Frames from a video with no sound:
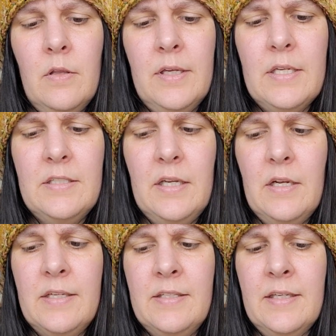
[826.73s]
Like I
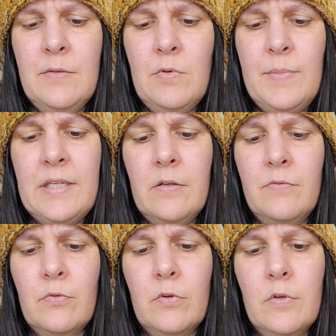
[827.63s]
said, I think it would be
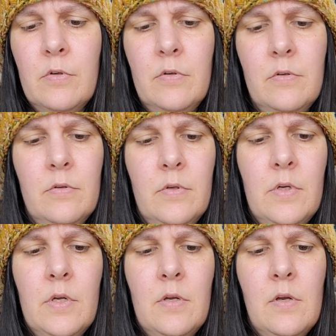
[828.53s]
good for
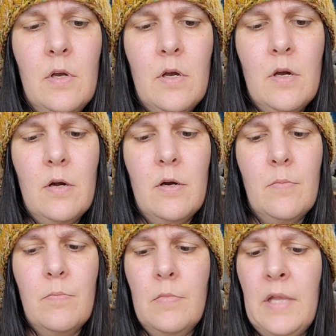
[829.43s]

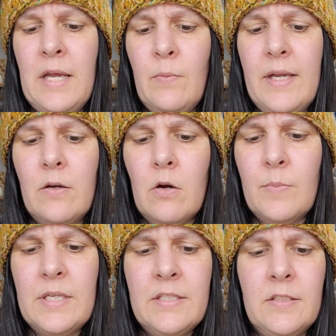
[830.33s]
um, lightweight
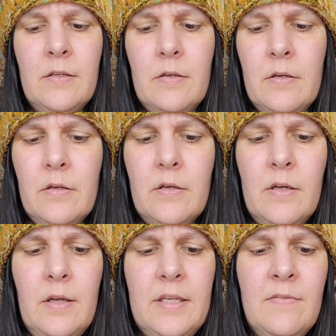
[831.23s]
garments. Uh,
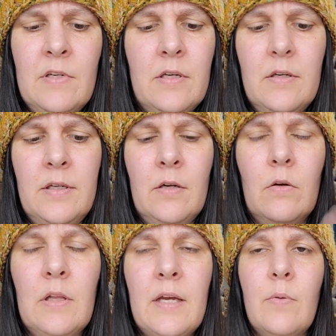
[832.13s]
even a, you
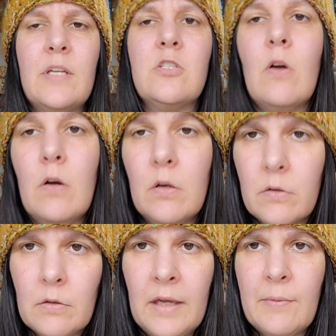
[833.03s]
know, a lightweight shirt
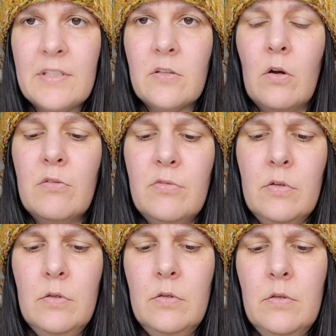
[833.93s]
or lightweight scarf.
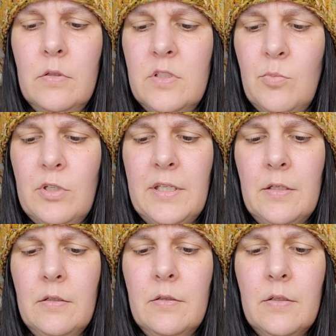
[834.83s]
It's pretty.
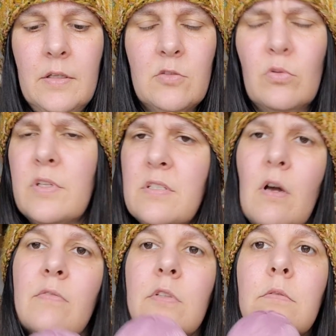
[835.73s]
It's really
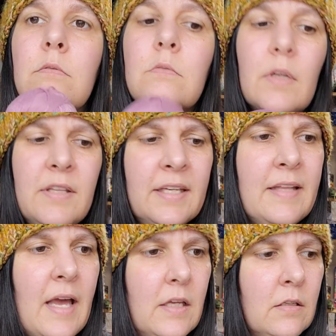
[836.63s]
soft. I think
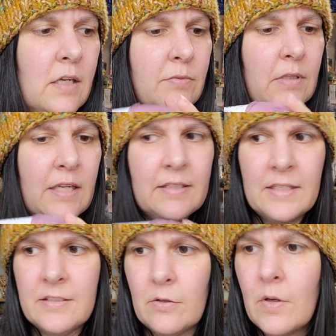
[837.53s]
that you guys would like
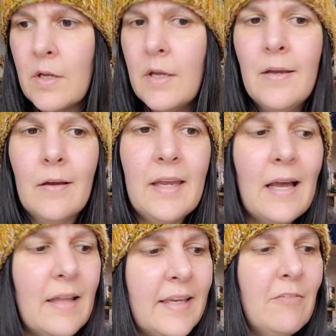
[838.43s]
that too. Okay,
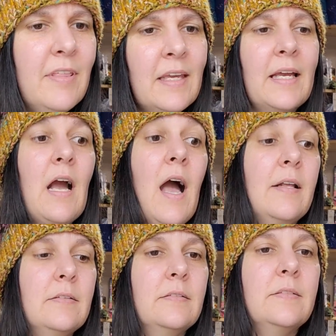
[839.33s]
I like everything I
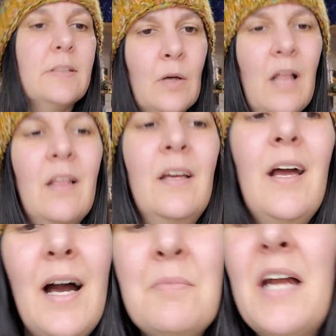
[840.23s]
got well,
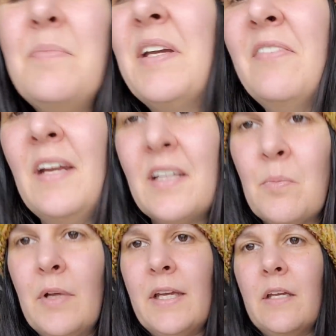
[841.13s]
I'm not a big fan of the
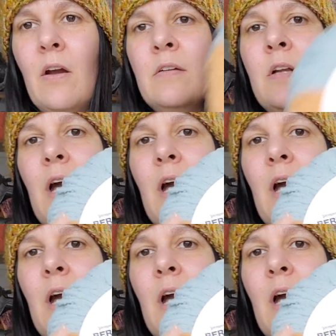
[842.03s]
blanket yarn.